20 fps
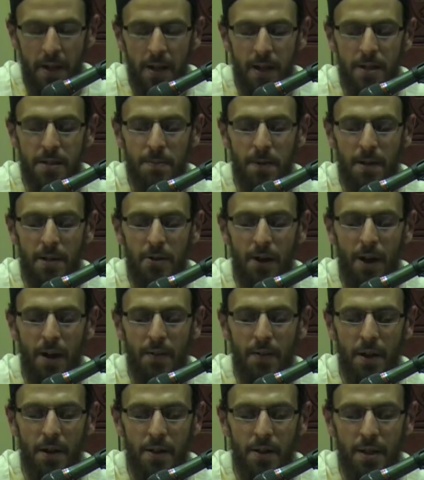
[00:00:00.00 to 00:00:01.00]
Let's make dua
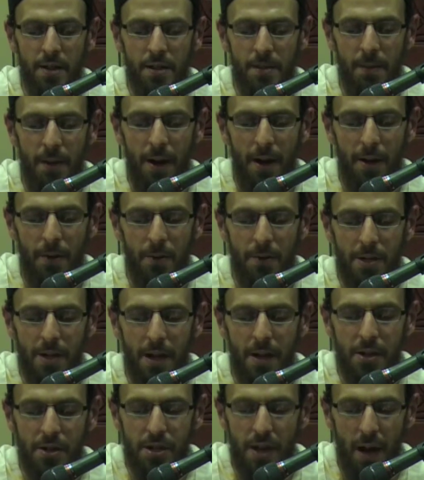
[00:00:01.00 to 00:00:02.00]
that Allah subhanahu wa
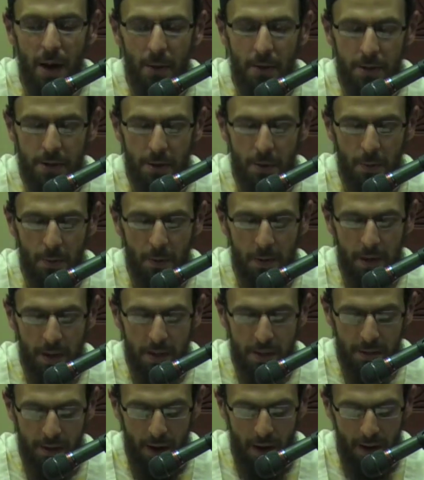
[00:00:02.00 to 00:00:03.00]
ta'ala showers her with His
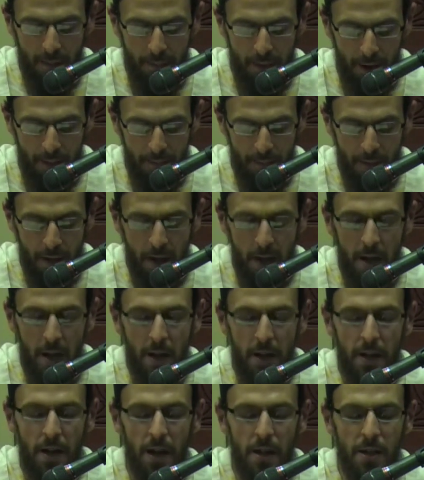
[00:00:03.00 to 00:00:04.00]

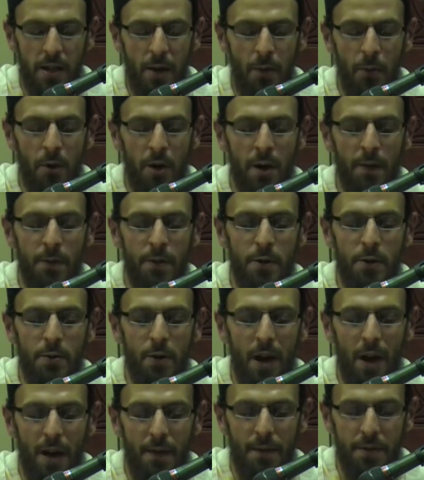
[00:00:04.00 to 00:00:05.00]
rahmah. Ya Allah, whatever you
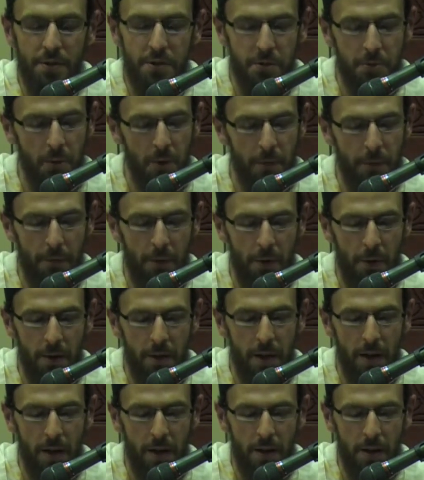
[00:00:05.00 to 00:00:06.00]
have in store for her,
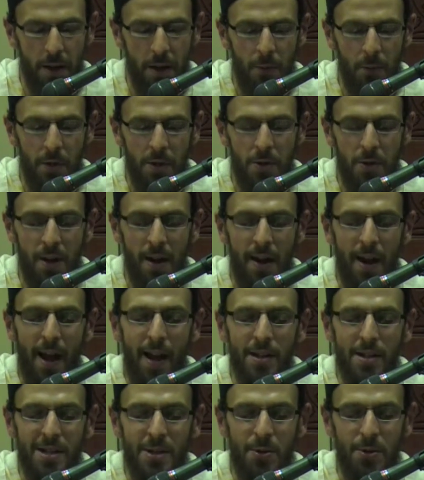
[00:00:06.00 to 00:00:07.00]
Ya Allah, we do not
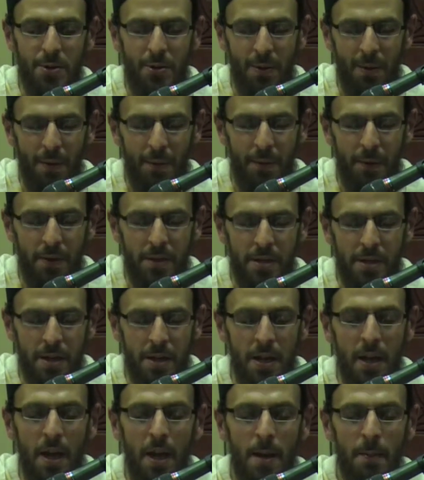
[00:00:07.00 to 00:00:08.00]
ask you to reverse it,
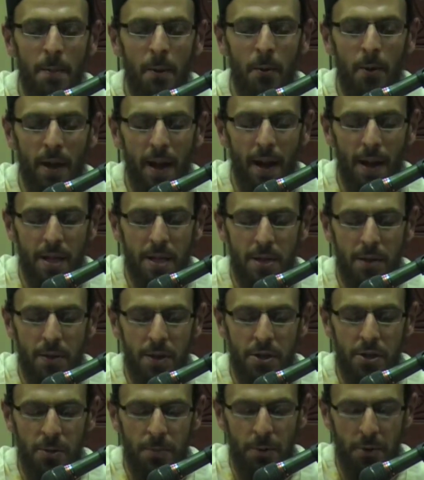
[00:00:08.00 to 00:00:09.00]
but we ask you that
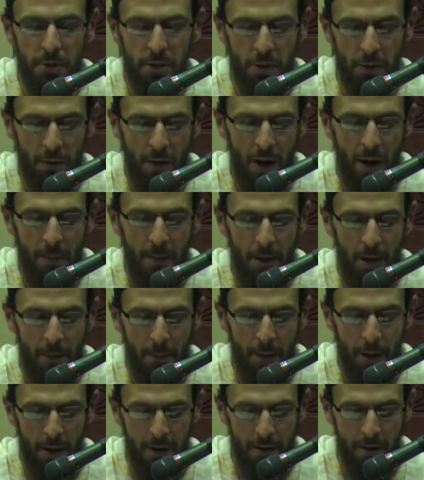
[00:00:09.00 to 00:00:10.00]
you put your rahmah
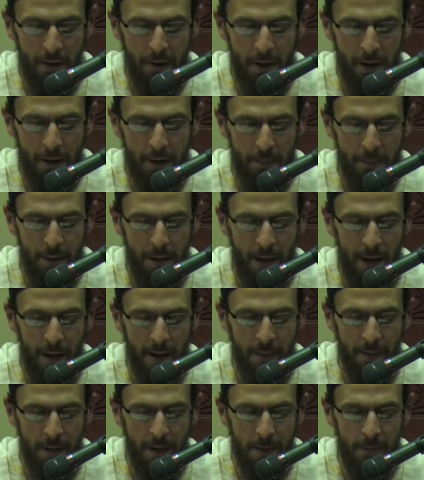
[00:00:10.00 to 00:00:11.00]
upon her, Ya Rabbil
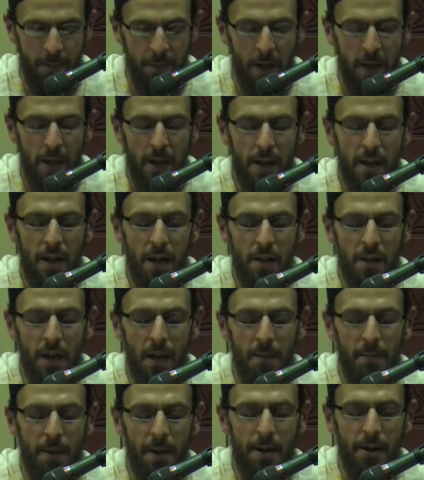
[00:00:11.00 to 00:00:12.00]
Alameen. Ya
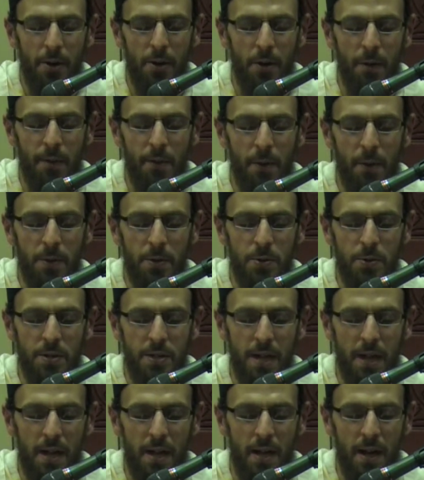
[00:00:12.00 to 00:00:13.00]
Allah, make her of those who say
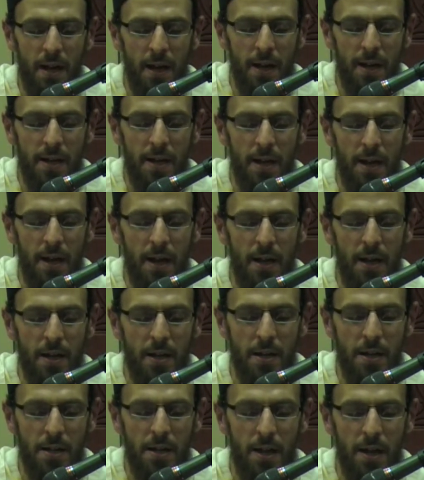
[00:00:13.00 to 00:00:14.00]
La ilaha
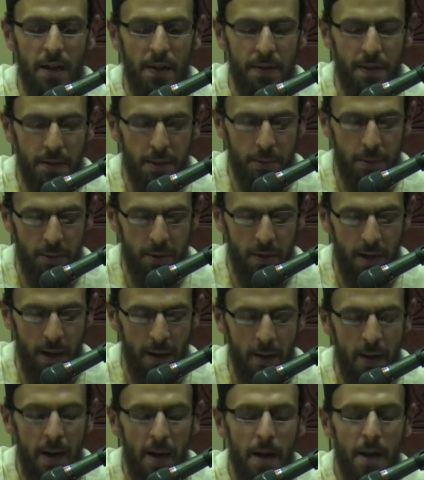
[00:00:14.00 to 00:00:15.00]
illallah in this dunya.
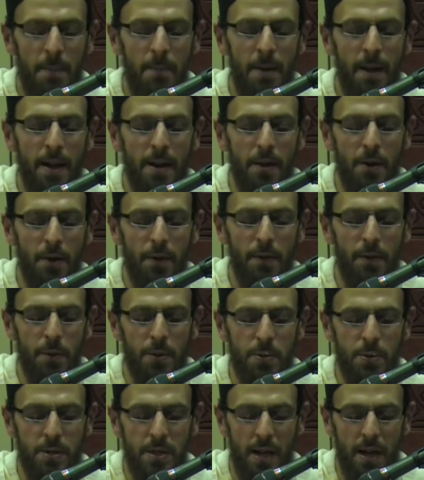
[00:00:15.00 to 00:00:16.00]
Make her of those
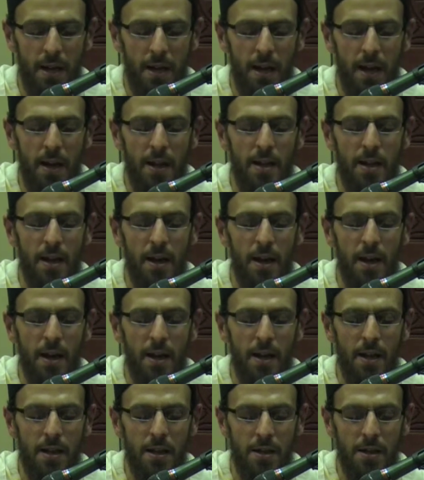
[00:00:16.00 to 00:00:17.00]
who say La ilaha
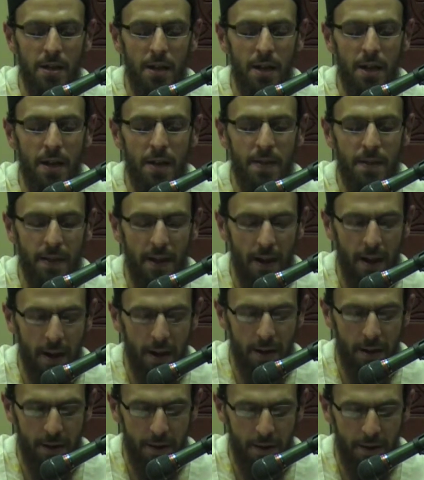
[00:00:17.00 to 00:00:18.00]
illallah in the
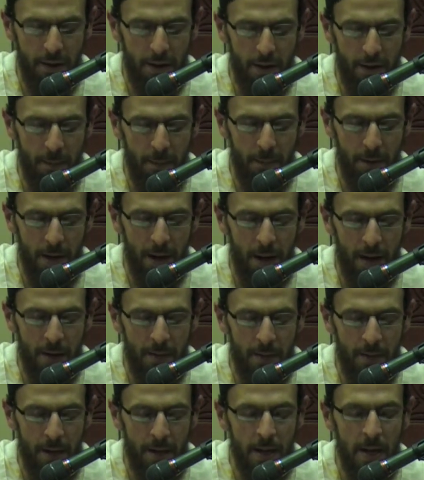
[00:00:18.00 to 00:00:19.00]
akhirah, Ya Rabbil
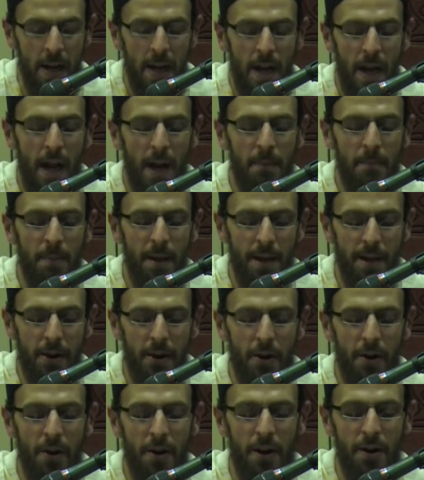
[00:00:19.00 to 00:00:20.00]
Alameen. And make
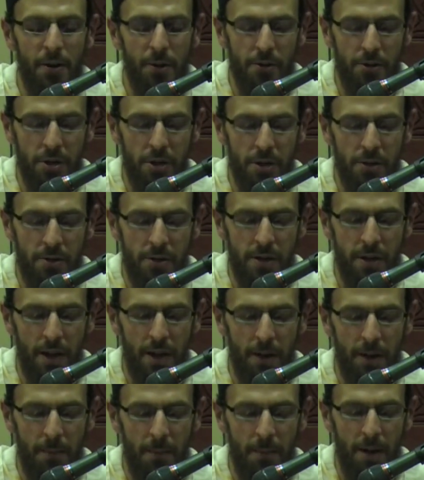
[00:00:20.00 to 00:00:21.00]
her and her children, Ya
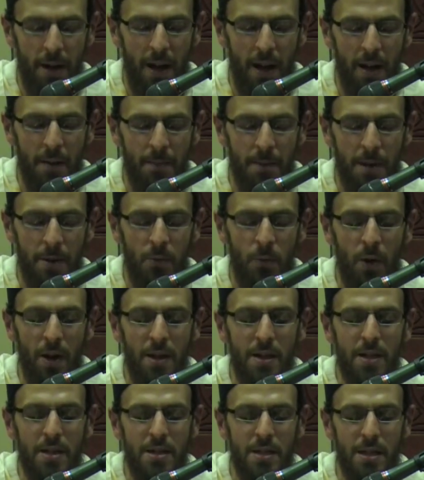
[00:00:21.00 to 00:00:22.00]
Rabbil Alameen,
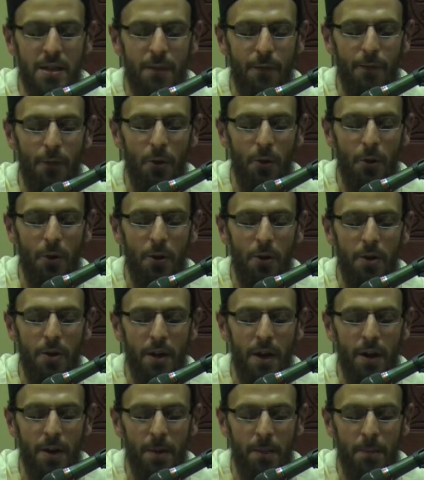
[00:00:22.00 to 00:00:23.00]
witnesses for her, Ya
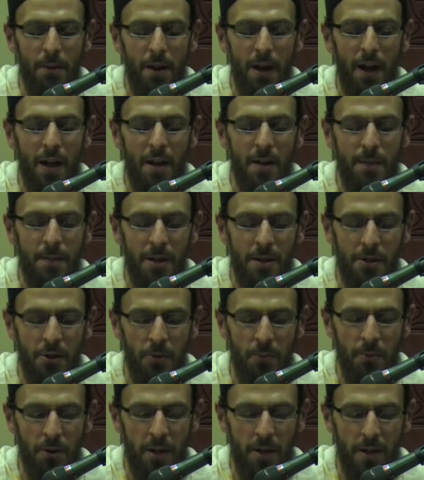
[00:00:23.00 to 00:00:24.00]
Rabbil Alameen,
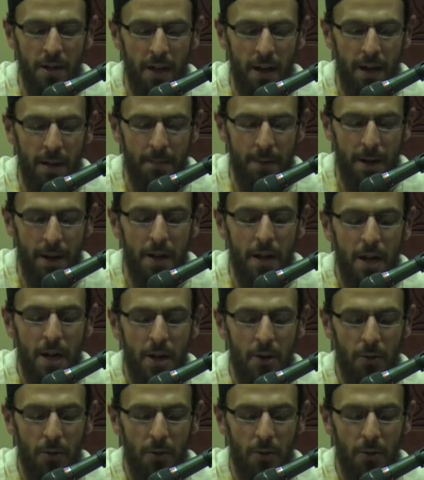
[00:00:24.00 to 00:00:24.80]
Yawm al-Qiyamah.